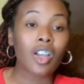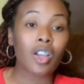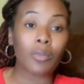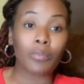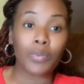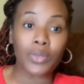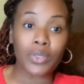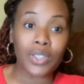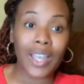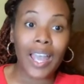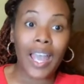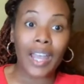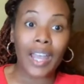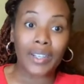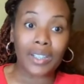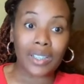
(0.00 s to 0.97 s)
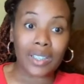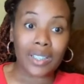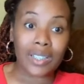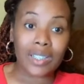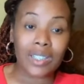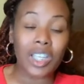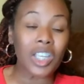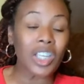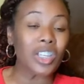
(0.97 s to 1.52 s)
computer
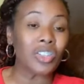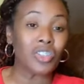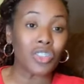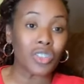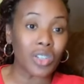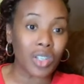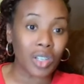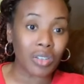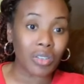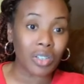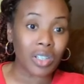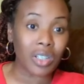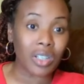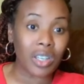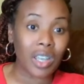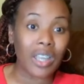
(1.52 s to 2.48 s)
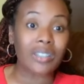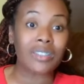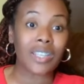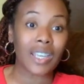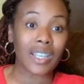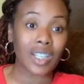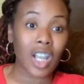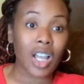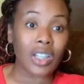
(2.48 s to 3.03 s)
analyst, engineering, and
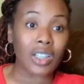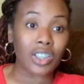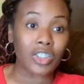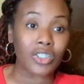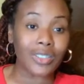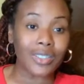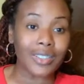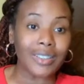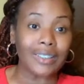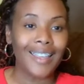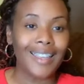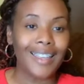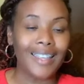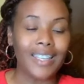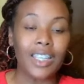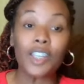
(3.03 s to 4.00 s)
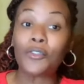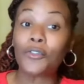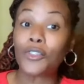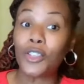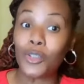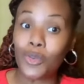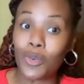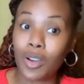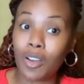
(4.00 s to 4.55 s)
technology. If
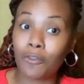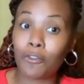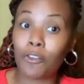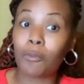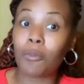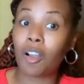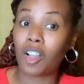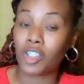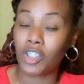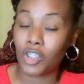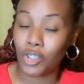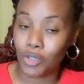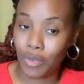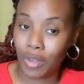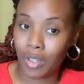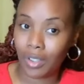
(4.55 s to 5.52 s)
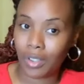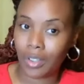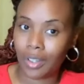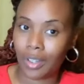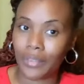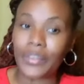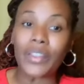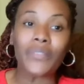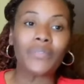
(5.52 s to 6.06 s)
you are from
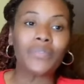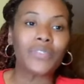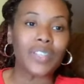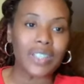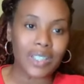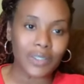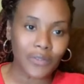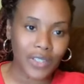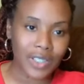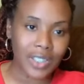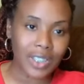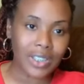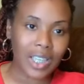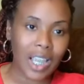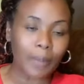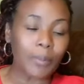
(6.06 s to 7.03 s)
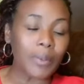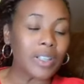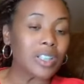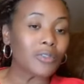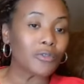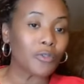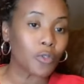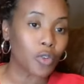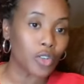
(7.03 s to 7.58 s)
Australia, then this visa type
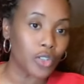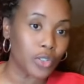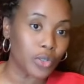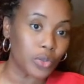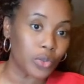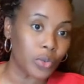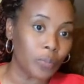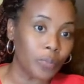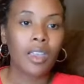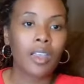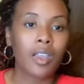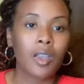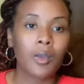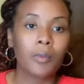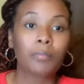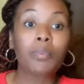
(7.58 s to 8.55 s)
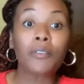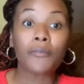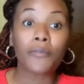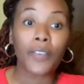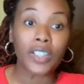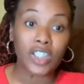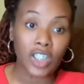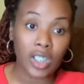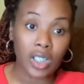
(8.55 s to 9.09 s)
is for you.
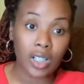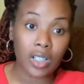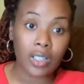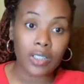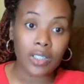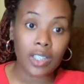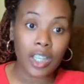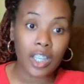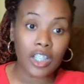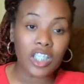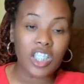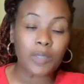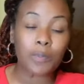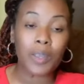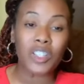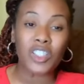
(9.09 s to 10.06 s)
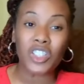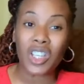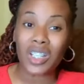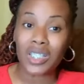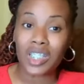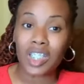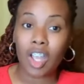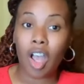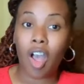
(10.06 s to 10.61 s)
Professionals in
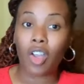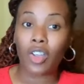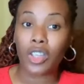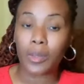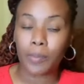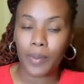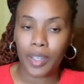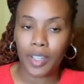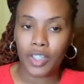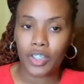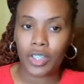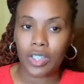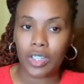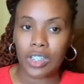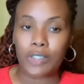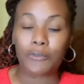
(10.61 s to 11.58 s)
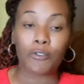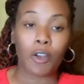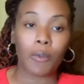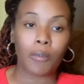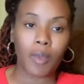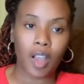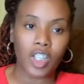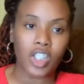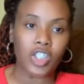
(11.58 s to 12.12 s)
specialty occupations
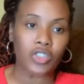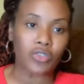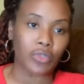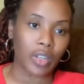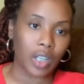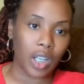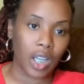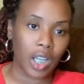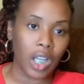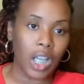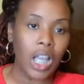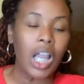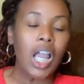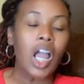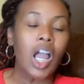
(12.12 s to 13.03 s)
from Australia